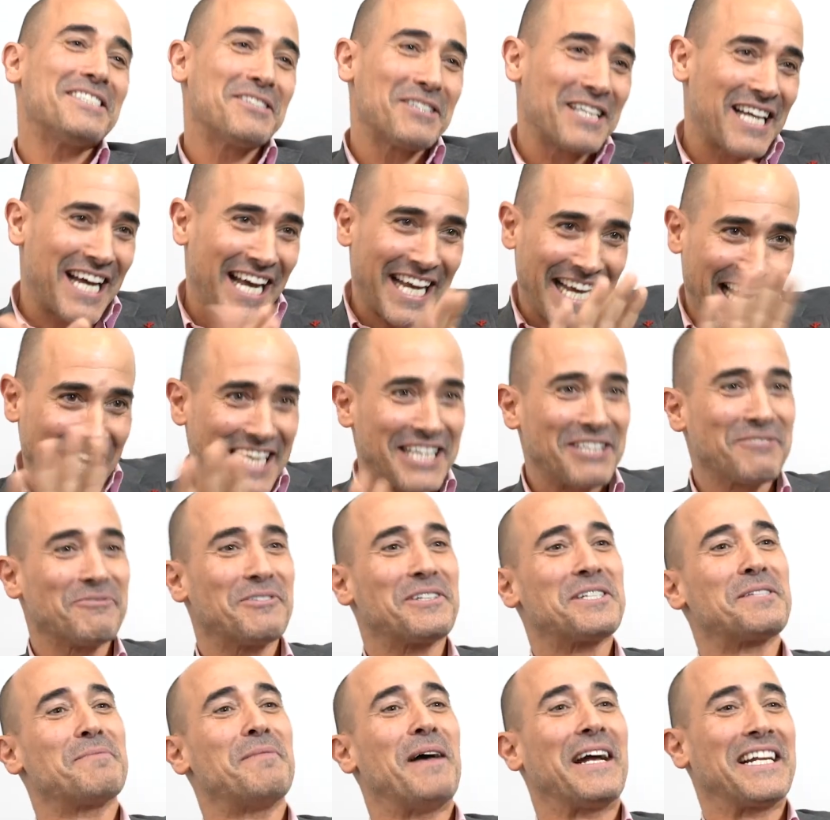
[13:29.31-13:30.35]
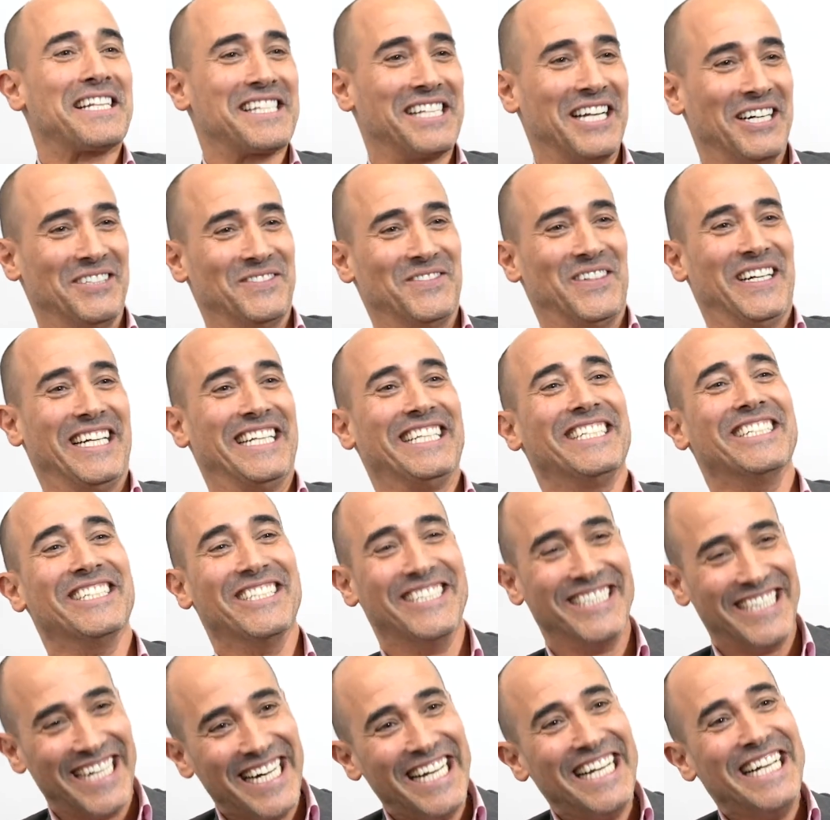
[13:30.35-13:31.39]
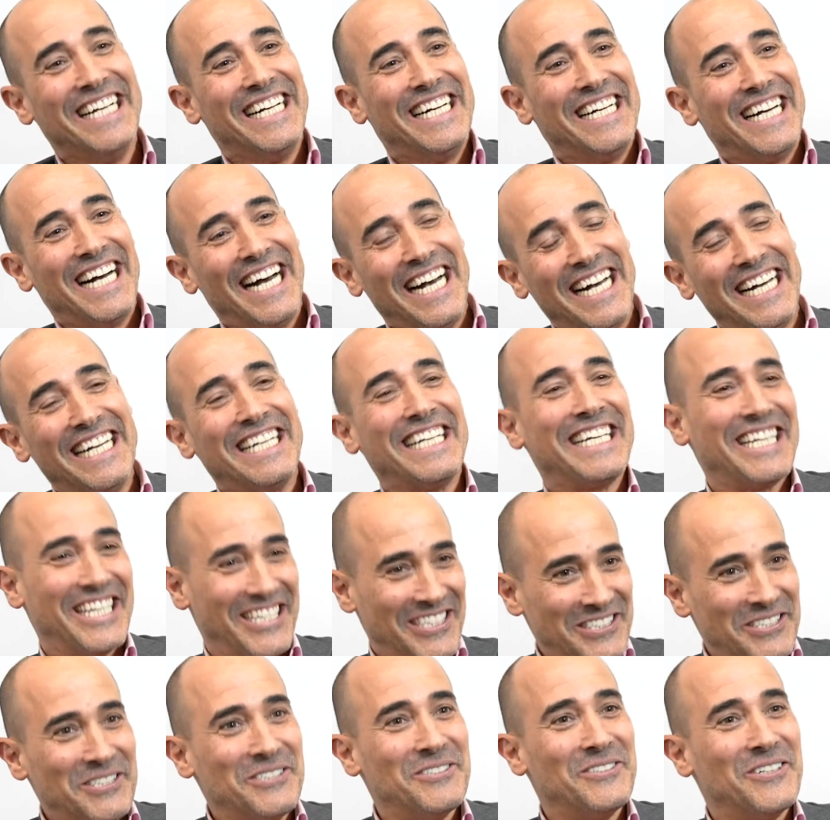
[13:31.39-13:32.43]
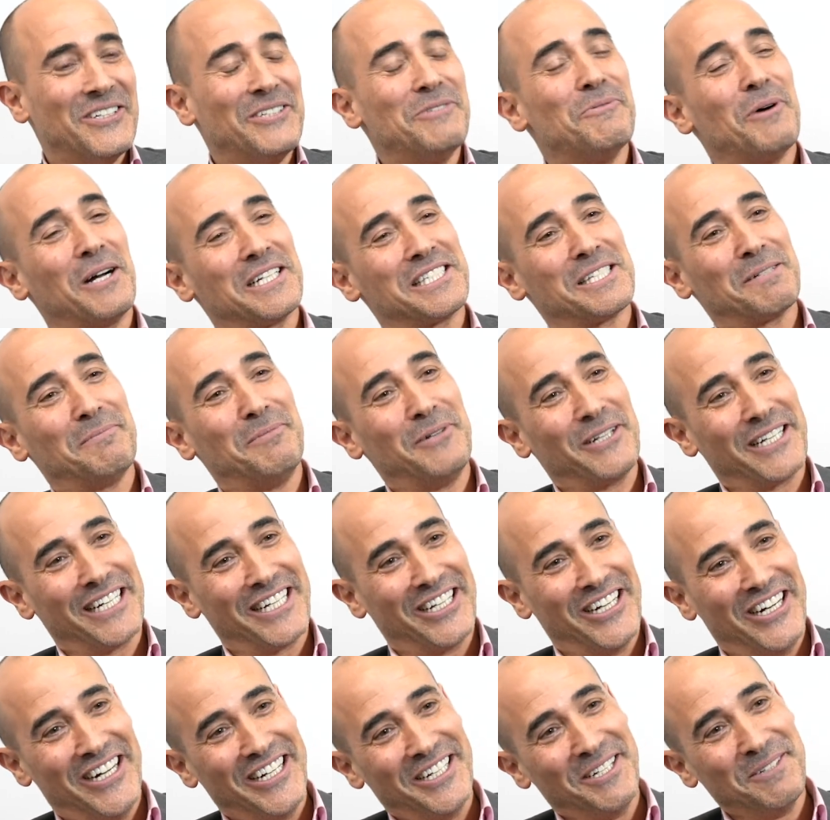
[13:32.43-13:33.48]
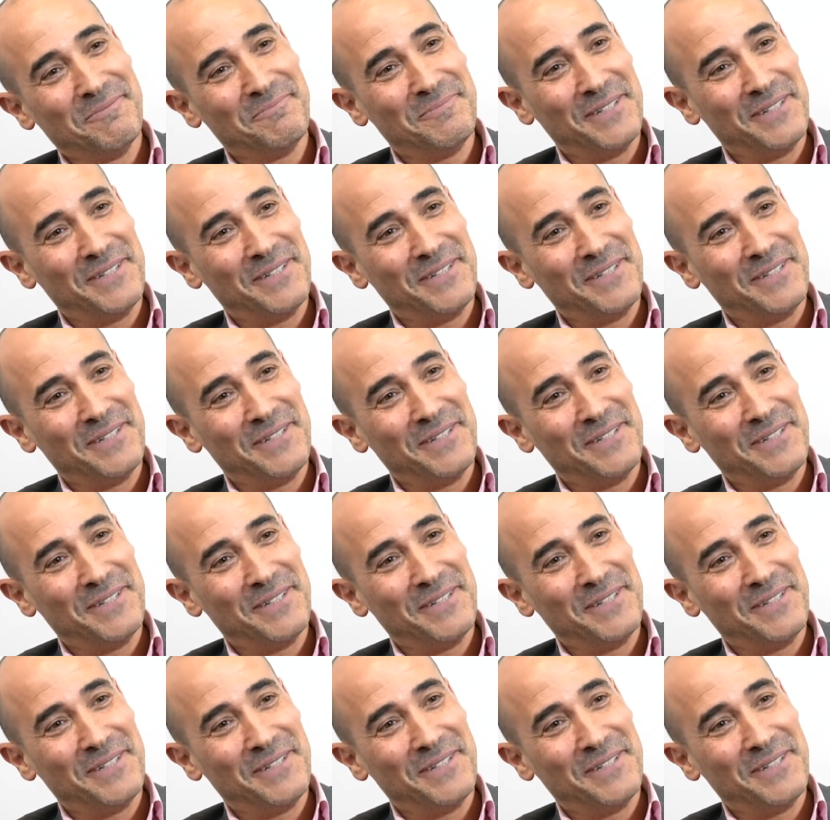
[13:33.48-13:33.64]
I can respect someone who wants to put it on.